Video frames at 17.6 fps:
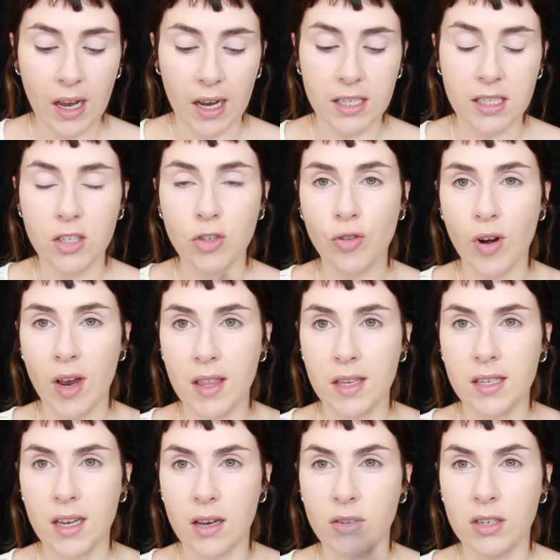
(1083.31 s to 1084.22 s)
I did try
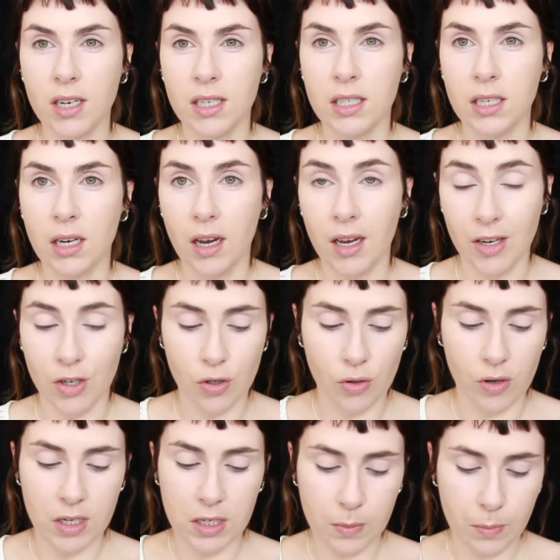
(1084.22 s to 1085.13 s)
this out and I, I
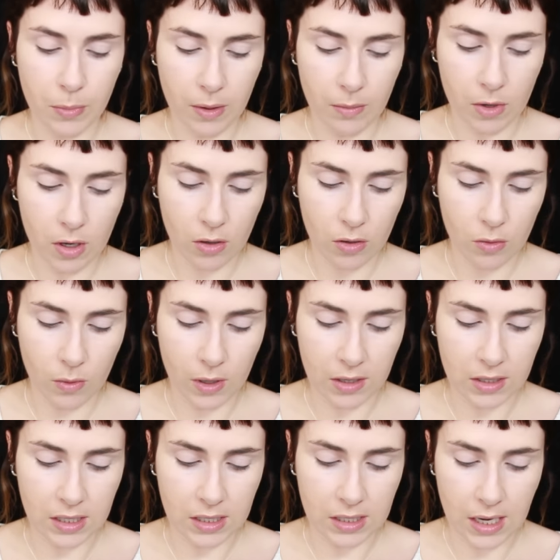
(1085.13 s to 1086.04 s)
enjoyed it, but I'm not going to
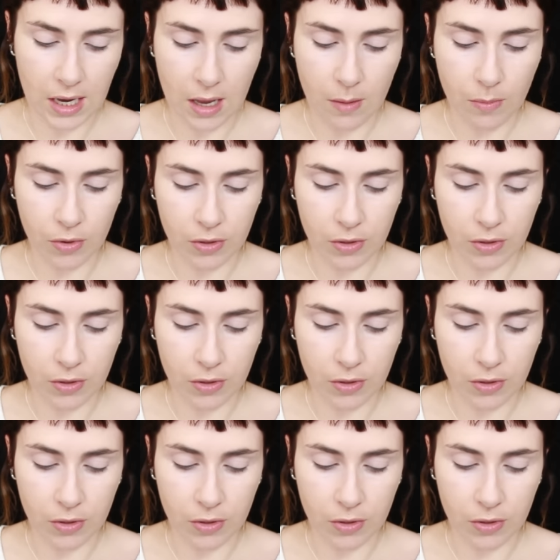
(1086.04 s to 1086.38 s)
wear it today.